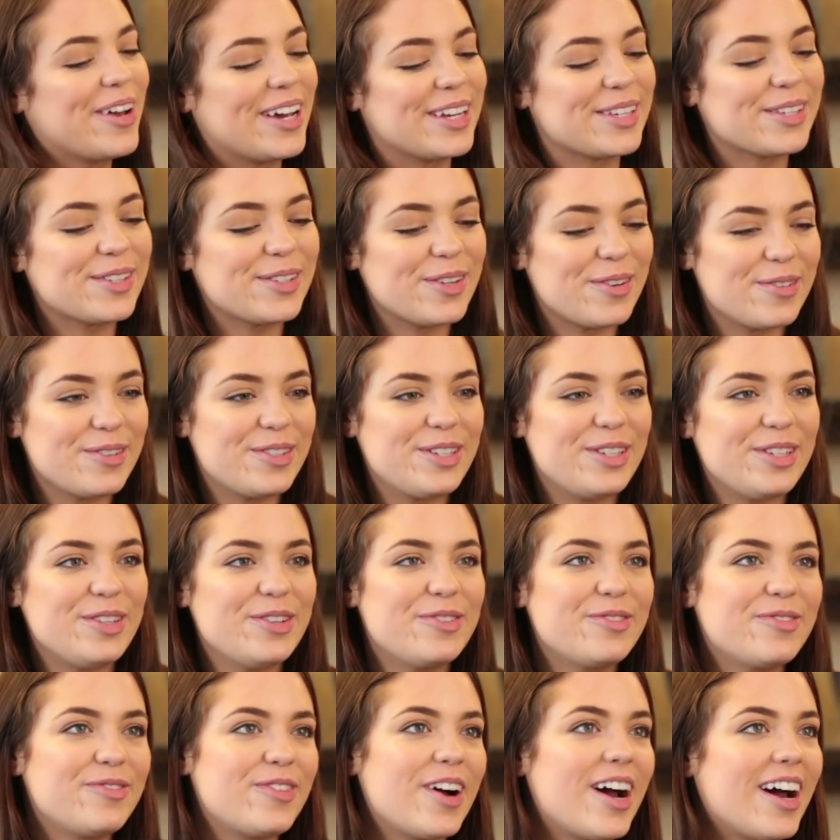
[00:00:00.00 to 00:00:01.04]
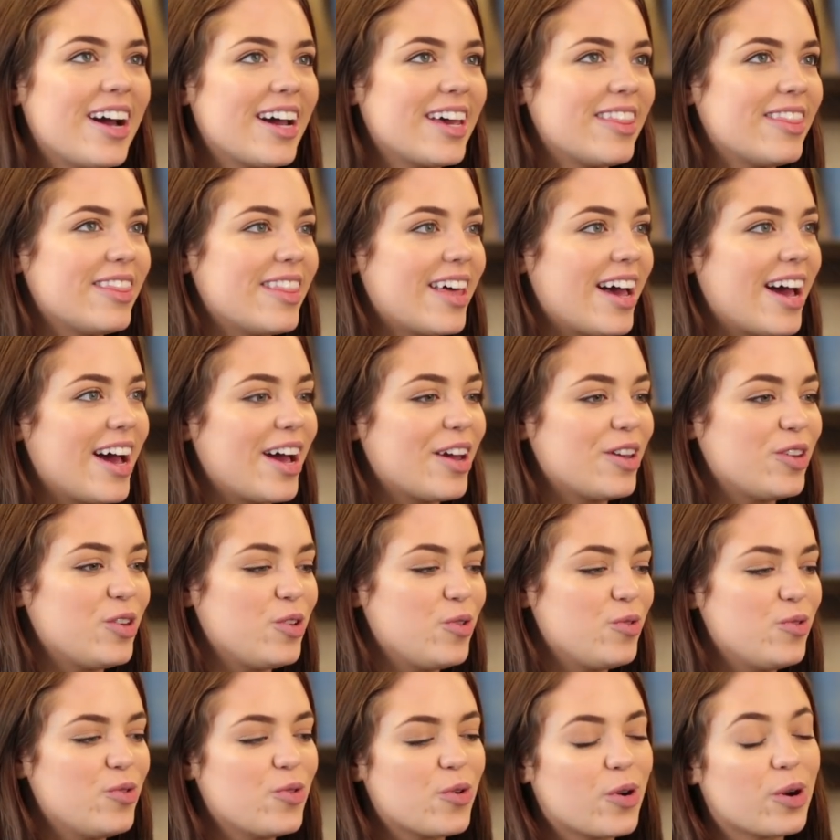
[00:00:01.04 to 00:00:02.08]
Okay, so do you find that
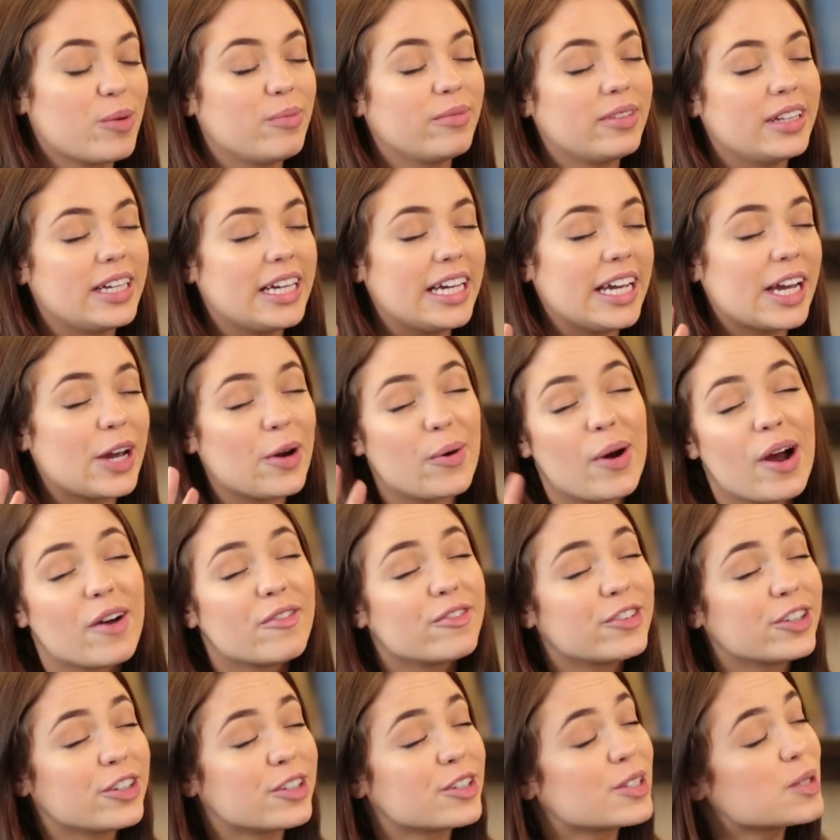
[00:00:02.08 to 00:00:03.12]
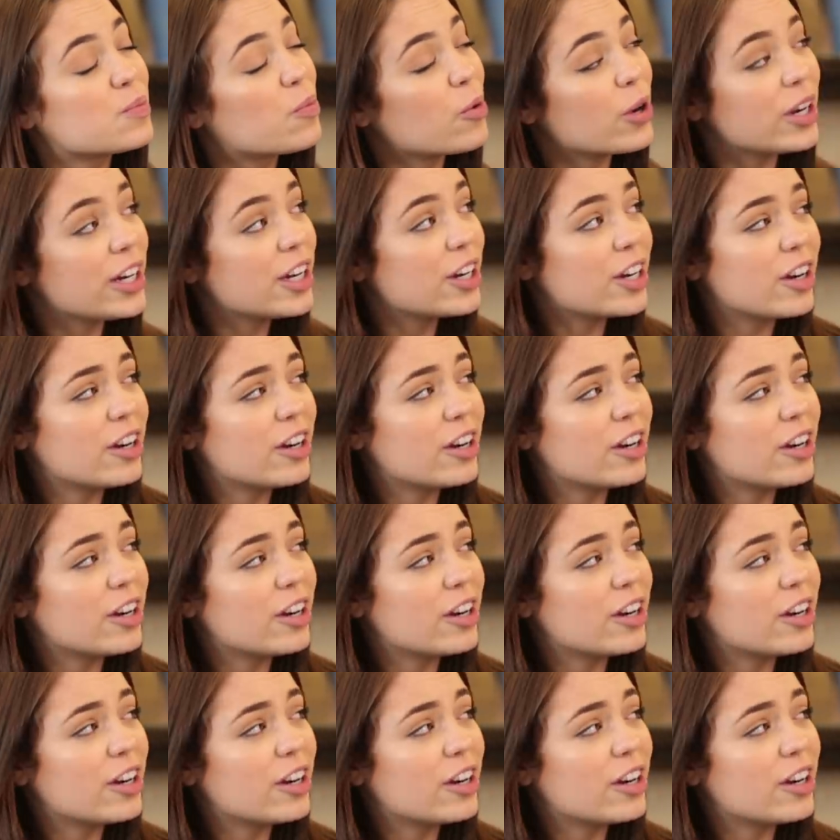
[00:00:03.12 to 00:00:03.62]
you normally go after sporty